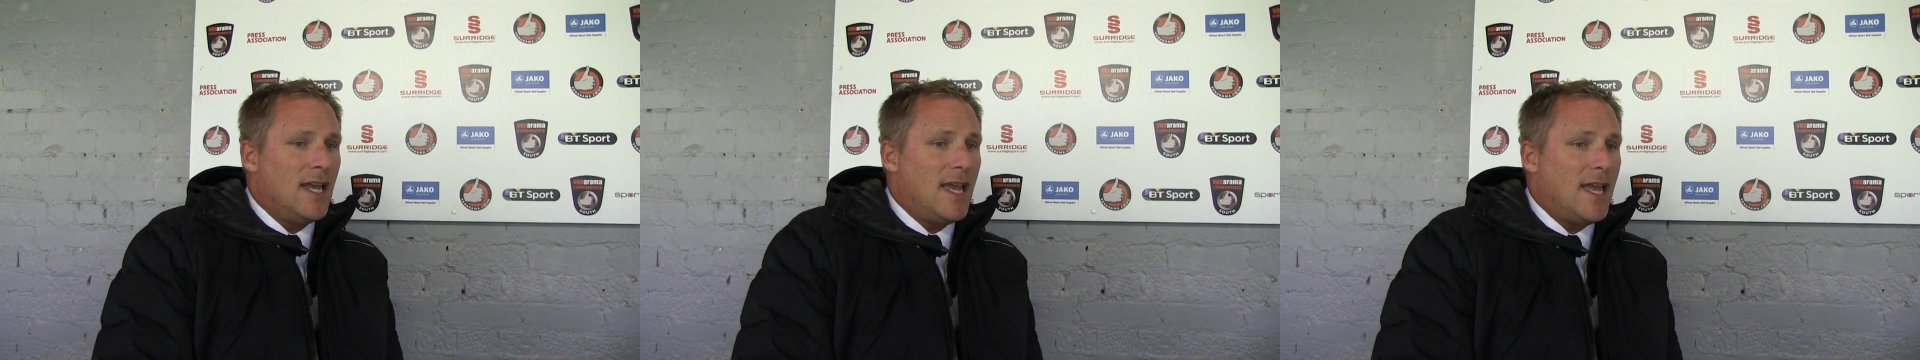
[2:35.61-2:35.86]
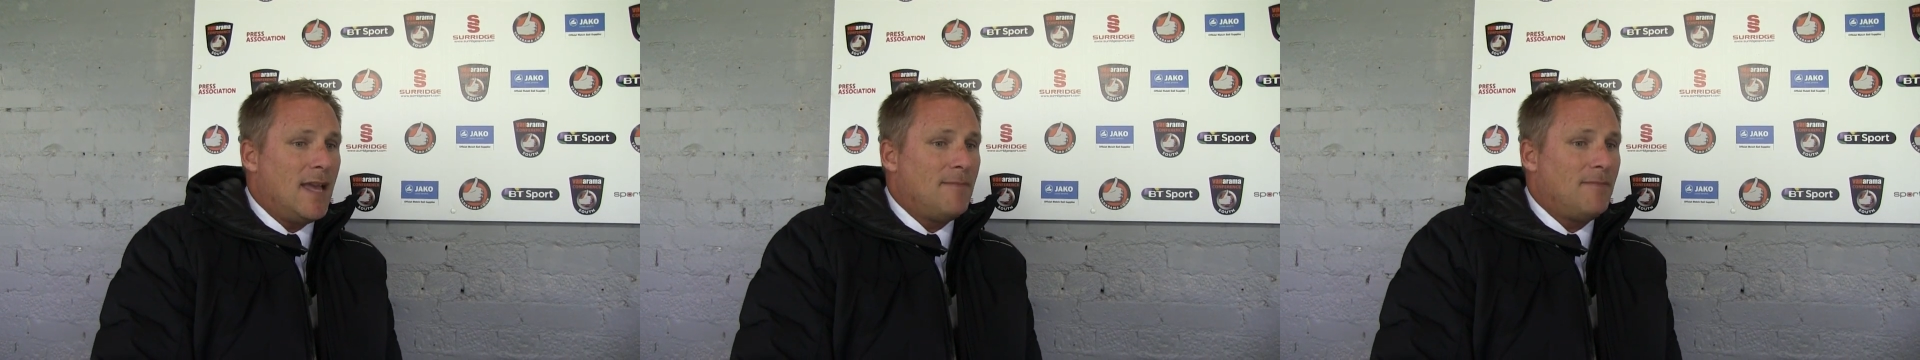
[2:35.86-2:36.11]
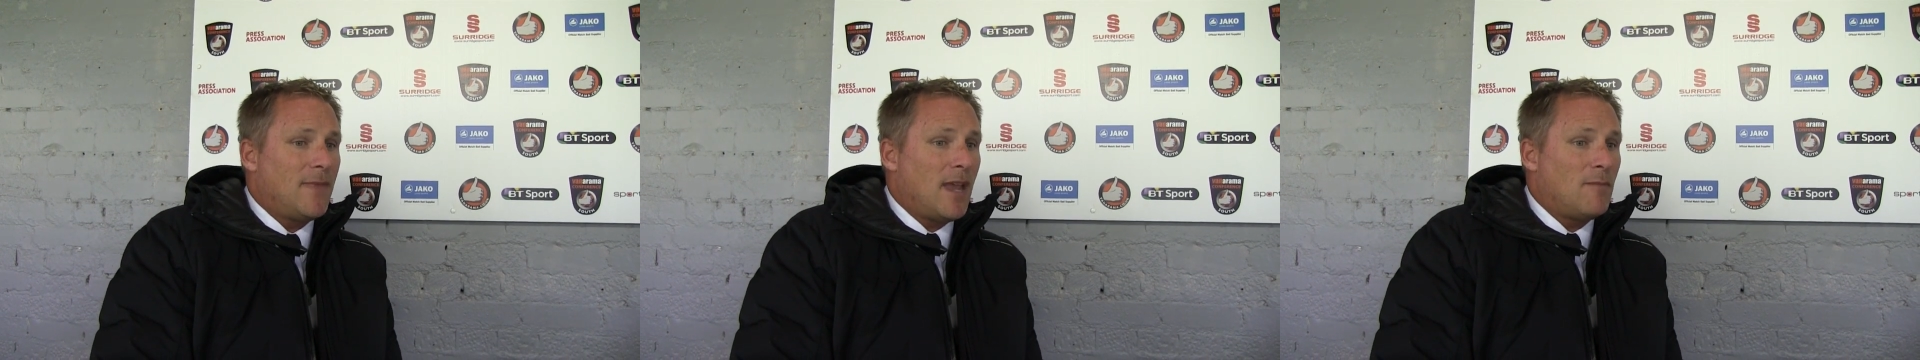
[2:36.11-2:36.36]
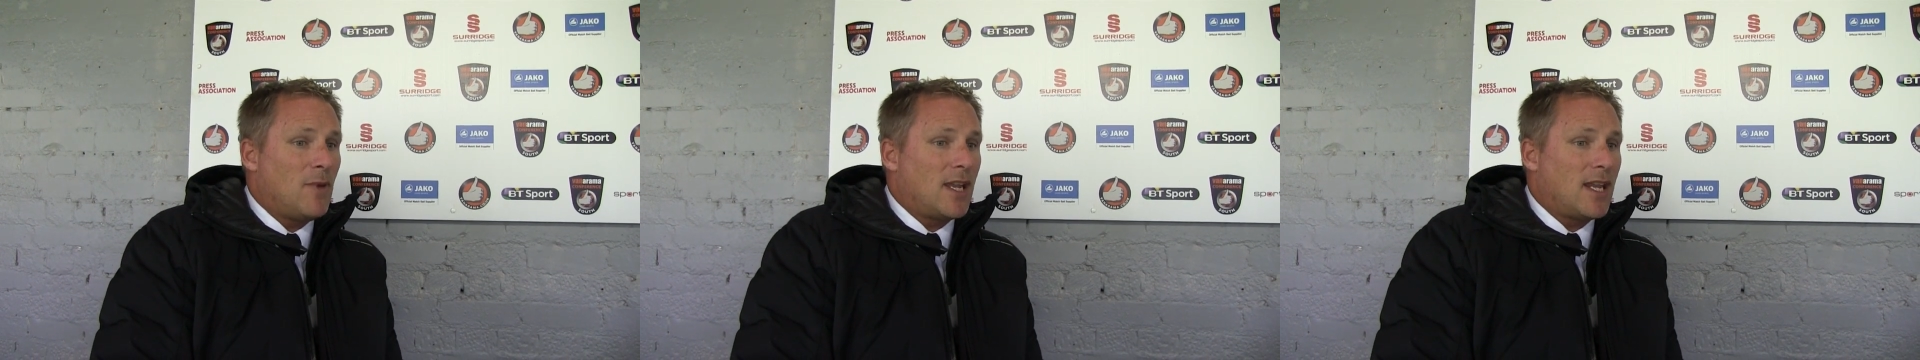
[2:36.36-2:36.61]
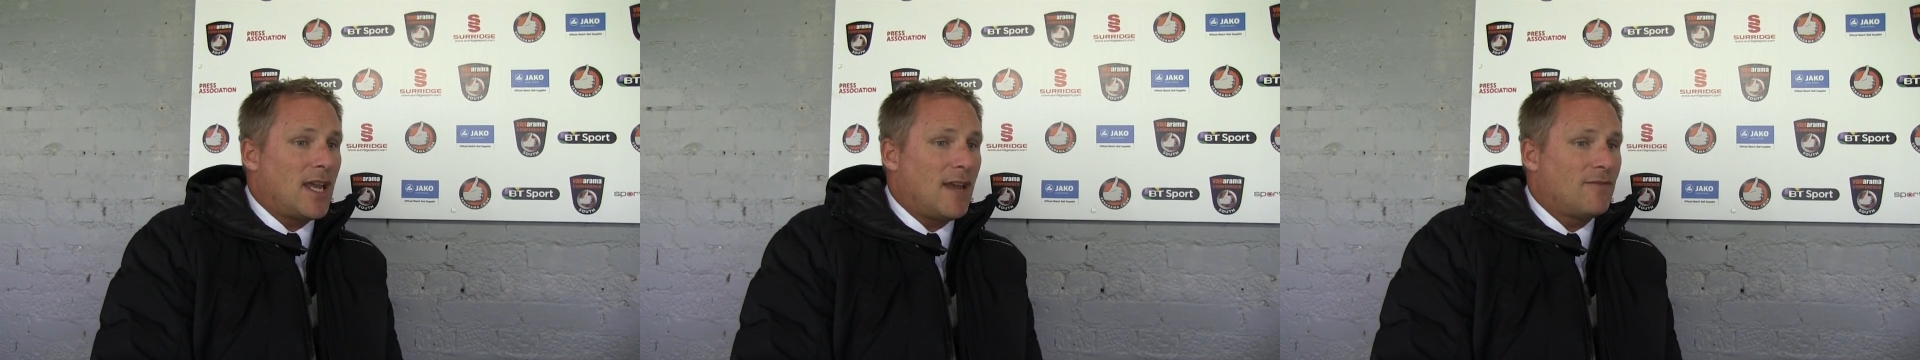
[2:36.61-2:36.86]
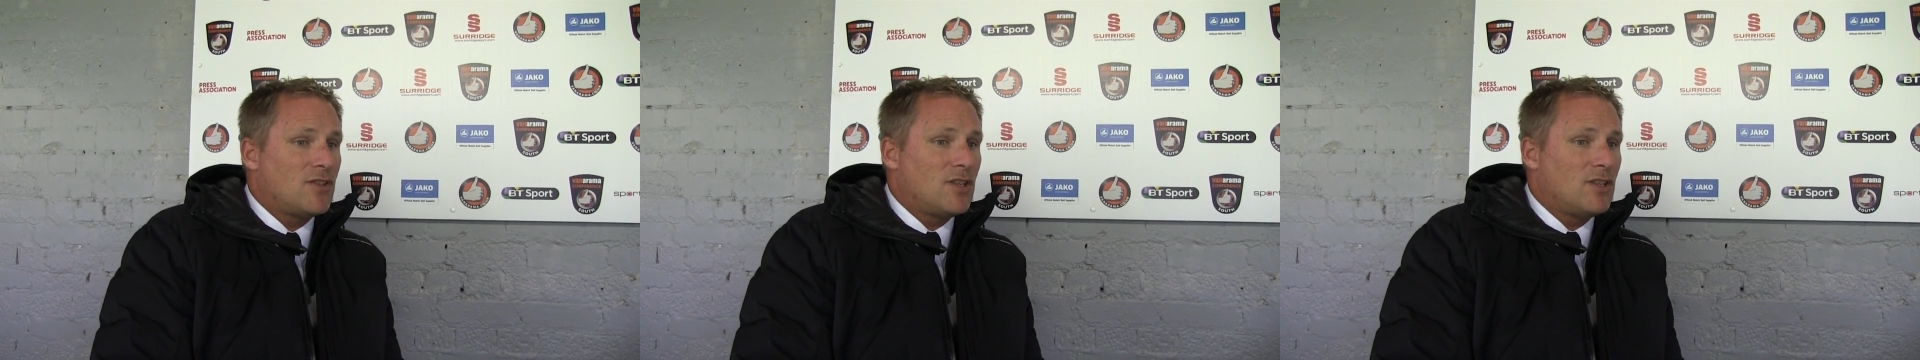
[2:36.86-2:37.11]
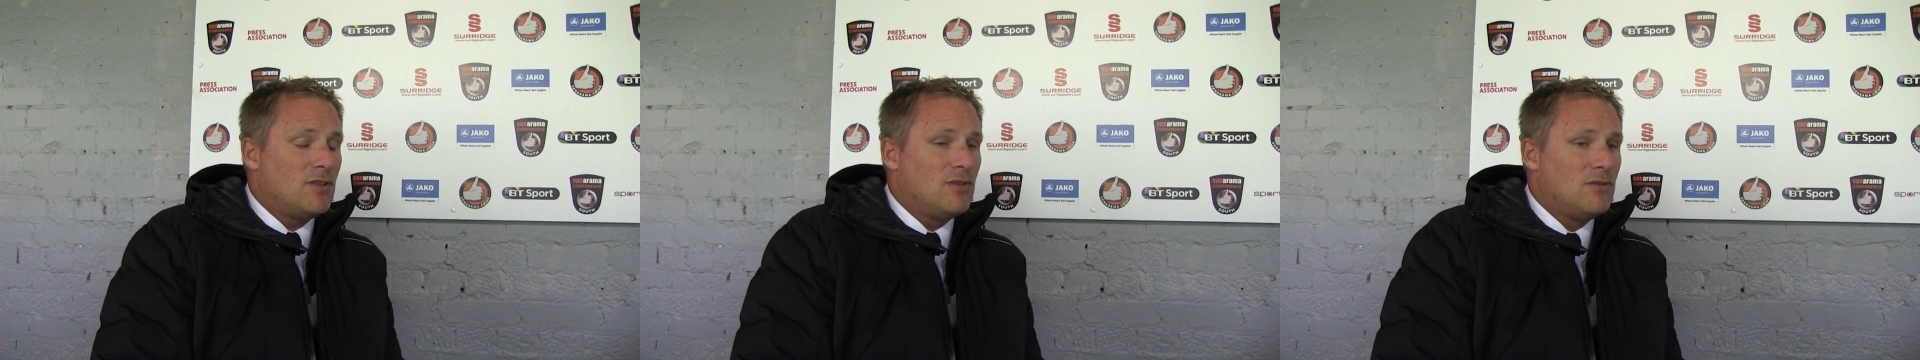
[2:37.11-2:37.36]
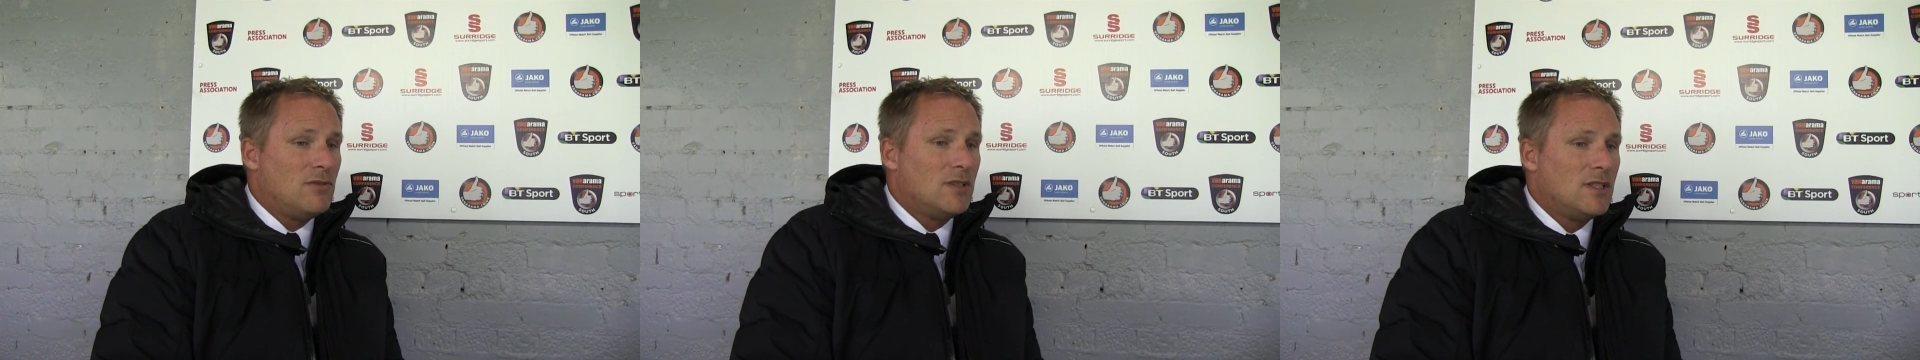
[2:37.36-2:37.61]
And we're going to have
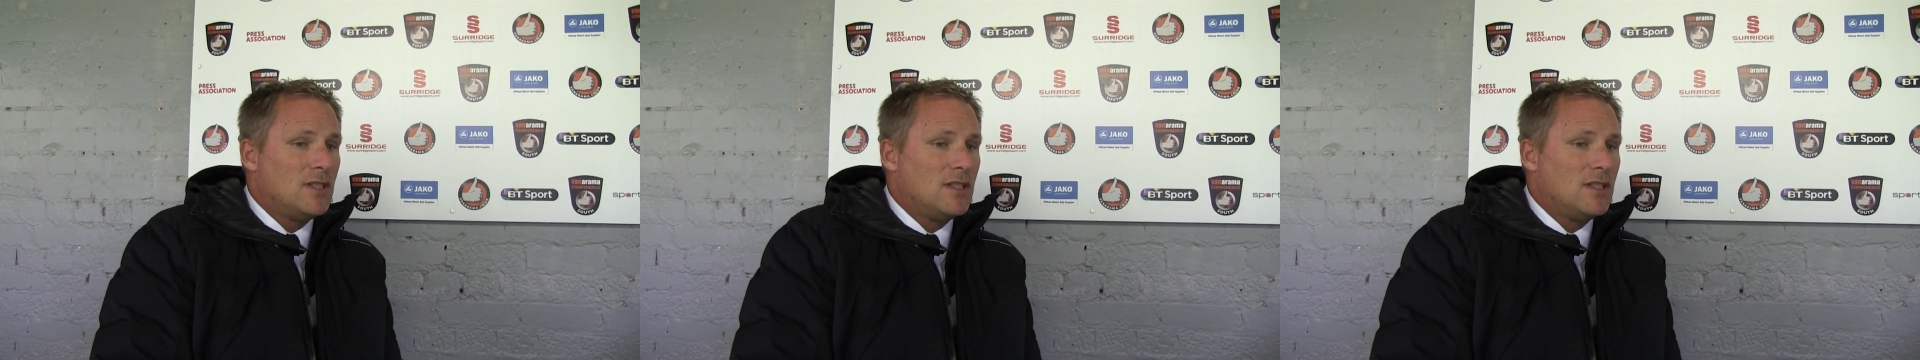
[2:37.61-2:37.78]
to,